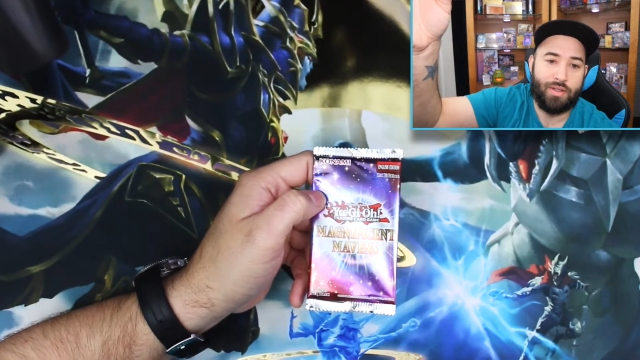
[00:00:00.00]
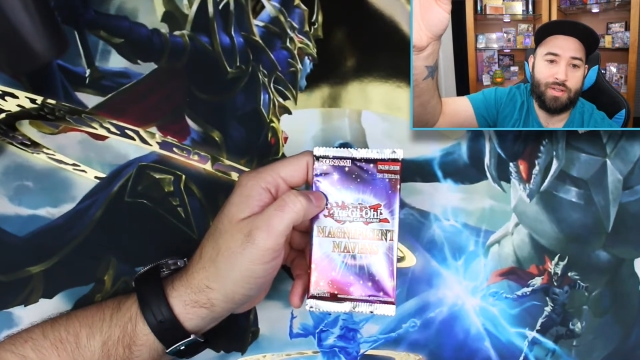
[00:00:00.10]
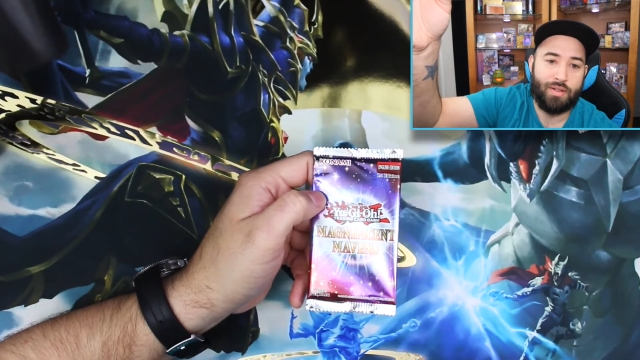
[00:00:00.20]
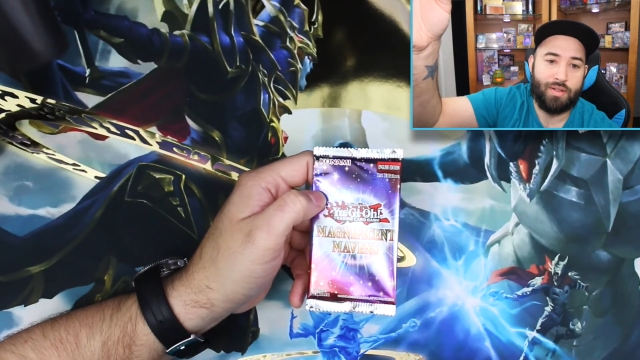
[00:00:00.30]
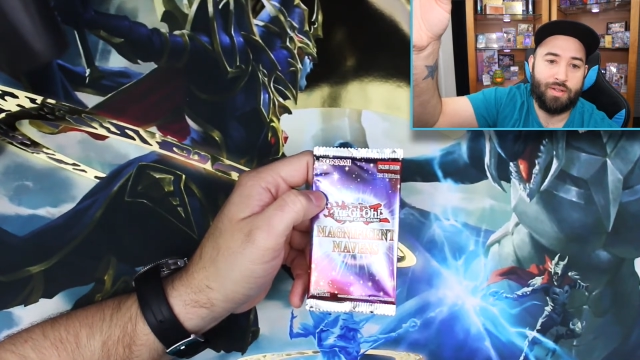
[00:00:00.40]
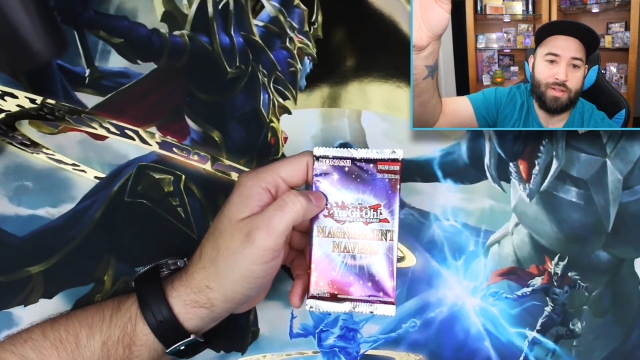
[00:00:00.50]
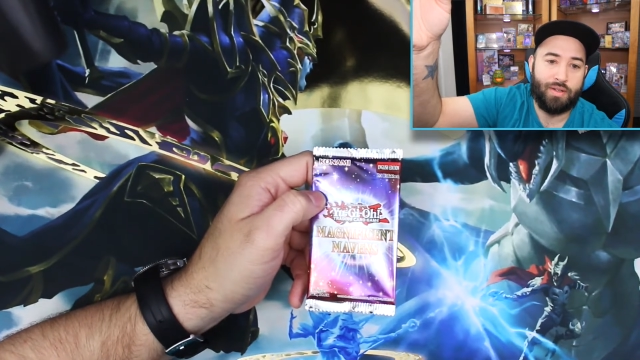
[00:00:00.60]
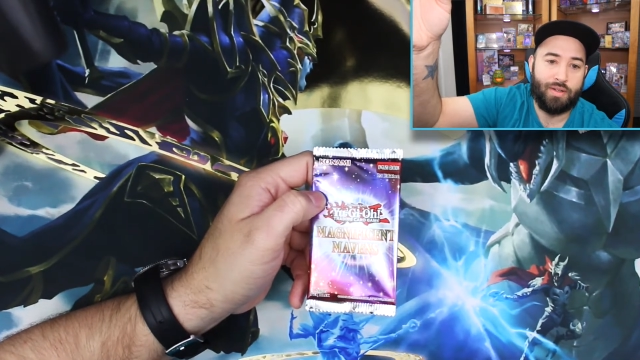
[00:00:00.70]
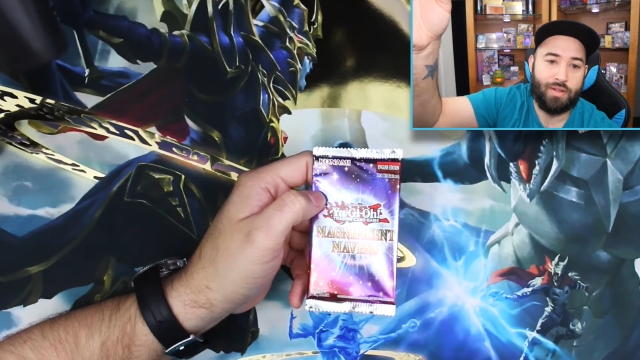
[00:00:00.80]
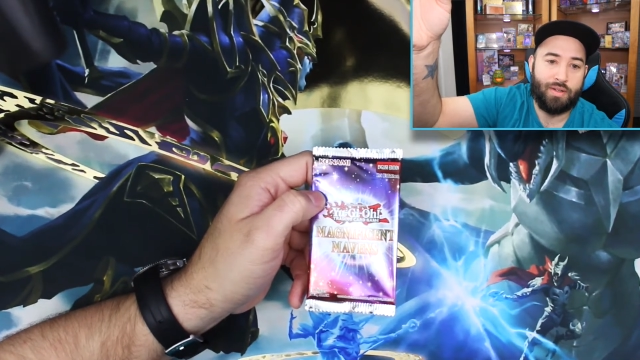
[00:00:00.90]

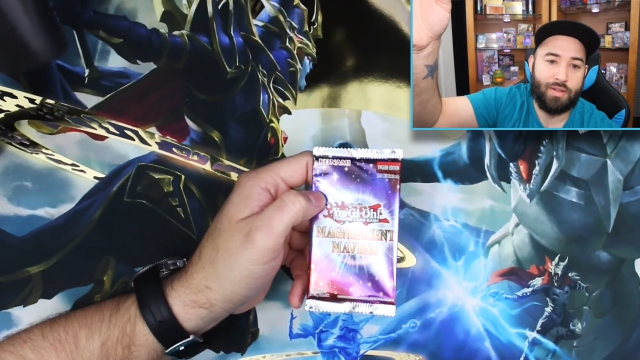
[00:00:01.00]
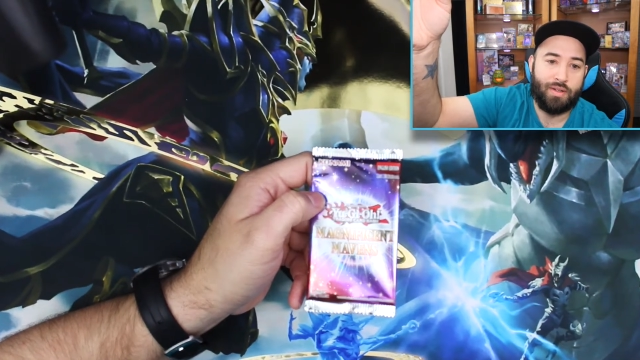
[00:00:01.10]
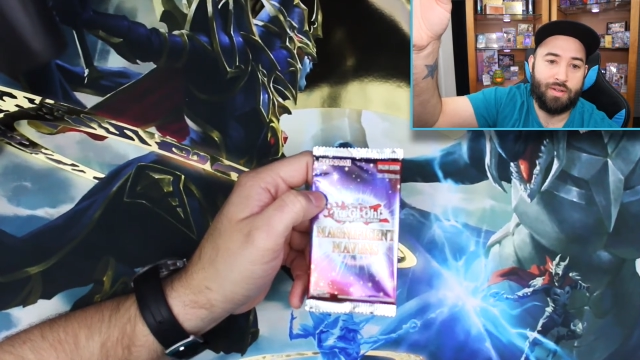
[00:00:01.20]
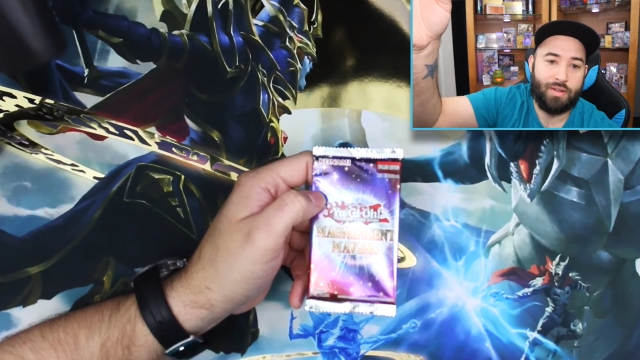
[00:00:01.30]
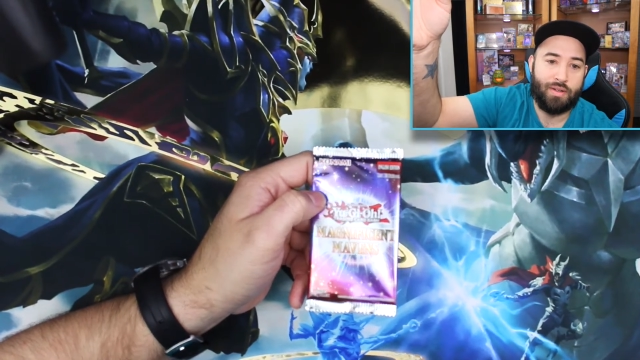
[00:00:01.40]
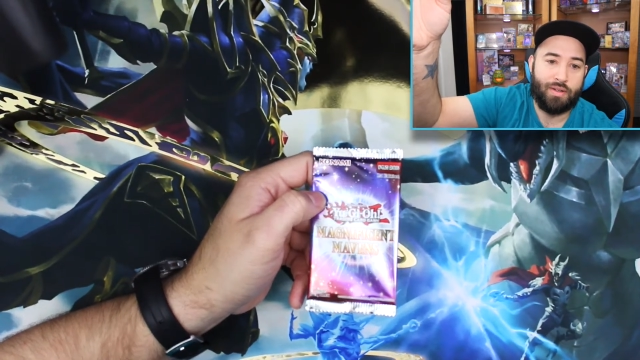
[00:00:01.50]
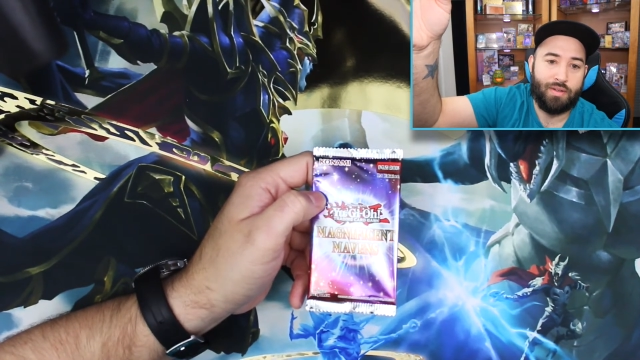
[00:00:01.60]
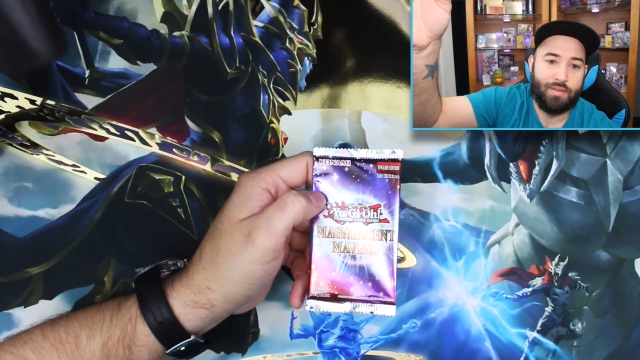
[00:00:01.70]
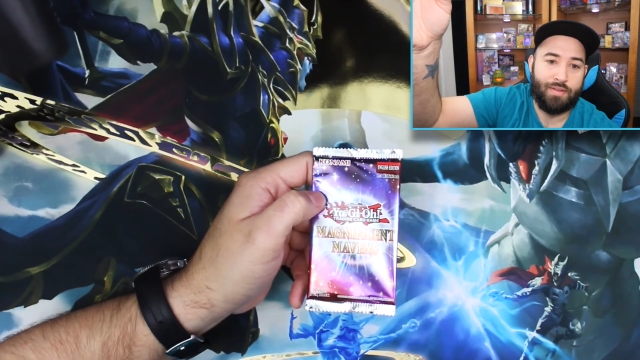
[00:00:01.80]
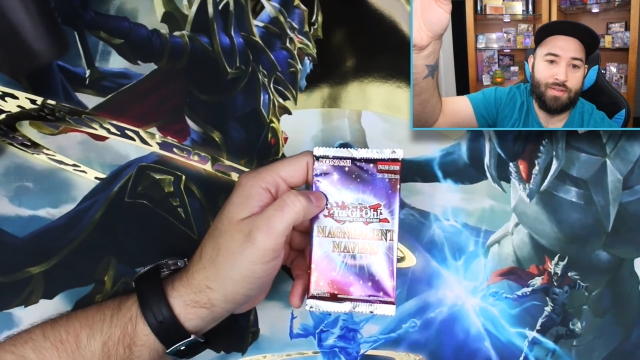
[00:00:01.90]

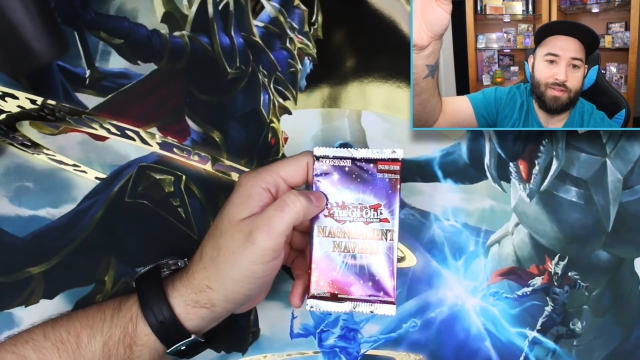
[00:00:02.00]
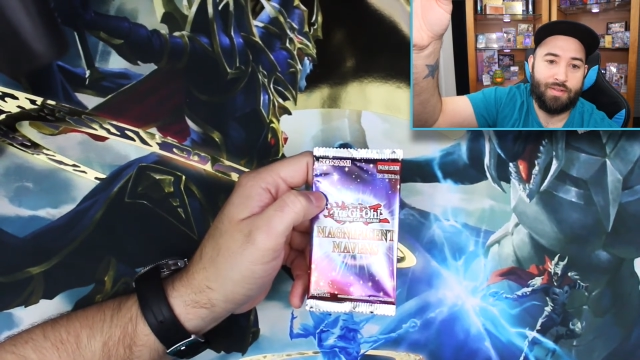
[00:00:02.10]
(no one is talking)